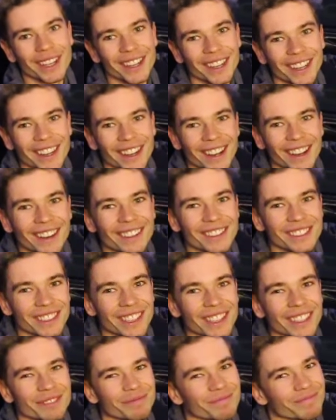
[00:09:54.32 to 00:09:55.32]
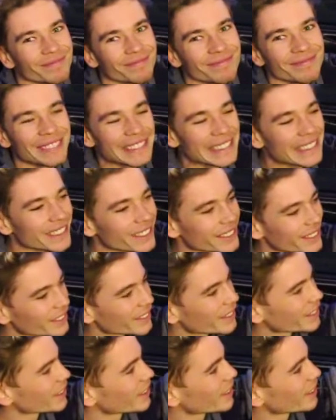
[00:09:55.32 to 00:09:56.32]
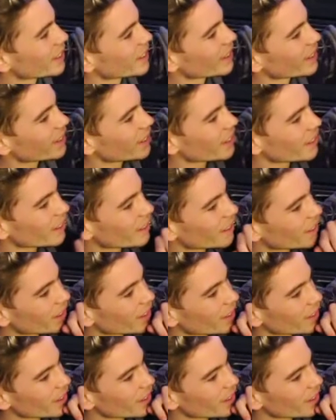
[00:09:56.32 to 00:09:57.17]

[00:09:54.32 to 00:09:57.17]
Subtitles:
Yeah, yeah. I can see him turning cars away.